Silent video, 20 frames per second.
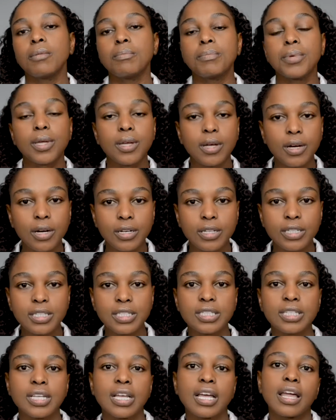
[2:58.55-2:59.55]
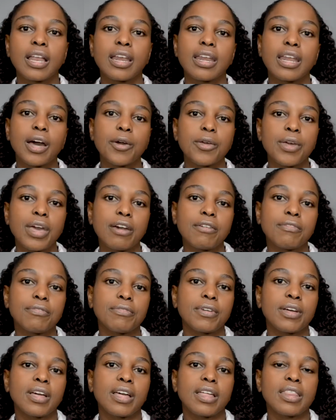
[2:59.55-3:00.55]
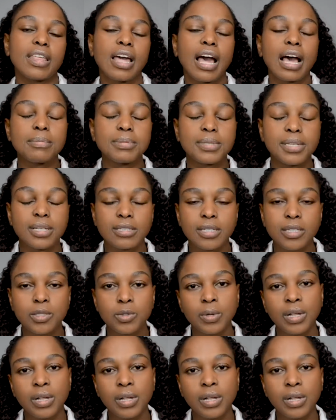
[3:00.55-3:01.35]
because now you have the abscess as